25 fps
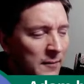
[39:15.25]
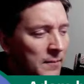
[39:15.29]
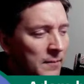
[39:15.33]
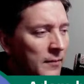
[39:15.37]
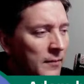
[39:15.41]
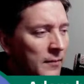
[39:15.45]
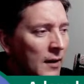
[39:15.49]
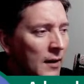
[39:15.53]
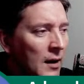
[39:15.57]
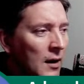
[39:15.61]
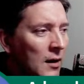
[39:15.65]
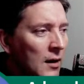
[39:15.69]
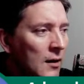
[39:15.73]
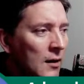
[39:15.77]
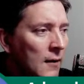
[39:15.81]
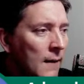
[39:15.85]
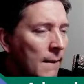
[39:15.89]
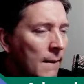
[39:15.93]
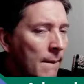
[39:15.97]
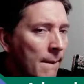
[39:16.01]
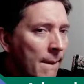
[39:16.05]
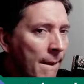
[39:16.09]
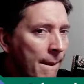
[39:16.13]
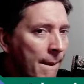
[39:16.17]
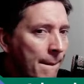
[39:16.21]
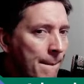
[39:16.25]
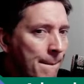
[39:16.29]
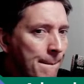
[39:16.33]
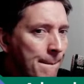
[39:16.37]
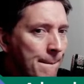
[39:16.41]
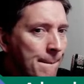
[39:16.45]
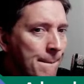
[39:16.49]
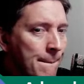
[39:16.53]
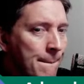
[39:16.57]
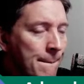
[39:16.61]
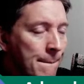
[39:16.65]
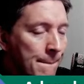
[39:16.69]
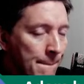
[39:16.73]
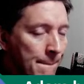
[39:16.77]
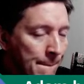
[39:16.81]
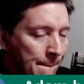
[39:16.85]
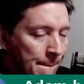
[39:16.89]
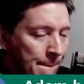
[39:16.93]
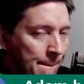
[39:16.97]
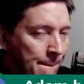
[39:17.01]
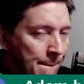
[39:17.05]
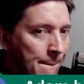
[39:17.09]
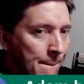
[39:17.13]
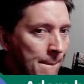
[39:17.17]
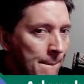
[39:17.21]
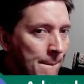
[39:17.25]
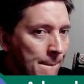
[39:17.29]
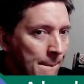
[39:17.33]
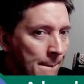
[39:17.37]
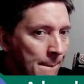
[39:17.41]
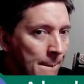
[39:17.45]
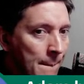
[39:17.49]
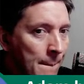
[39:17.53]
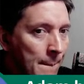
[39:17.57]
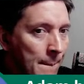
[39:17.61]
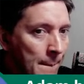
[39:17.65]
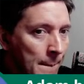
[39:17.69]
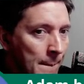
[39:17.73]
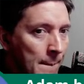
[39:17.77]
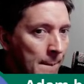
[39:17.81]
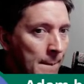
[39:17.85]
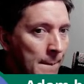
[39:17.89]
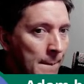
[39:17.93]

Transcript: It was at the game against AC Milan. I mean,